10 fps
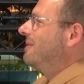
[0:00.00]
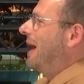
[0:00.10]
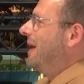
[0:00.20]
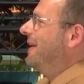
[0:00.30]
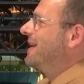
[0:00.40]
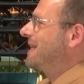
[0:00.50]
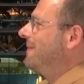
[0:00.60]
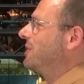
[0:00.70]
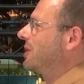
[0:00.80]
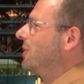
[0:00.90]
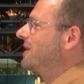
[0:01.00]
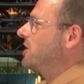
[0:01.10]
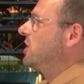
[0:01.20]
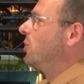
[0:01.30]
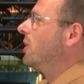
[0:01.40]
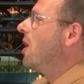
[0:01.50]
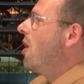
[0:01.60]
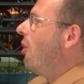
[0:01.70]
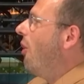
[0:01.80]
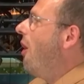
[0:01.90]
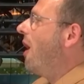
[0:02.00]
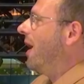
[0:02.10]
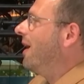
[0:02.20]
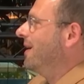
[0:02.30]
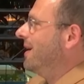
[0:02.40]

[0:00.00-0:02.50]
understand what the code is actually doing, or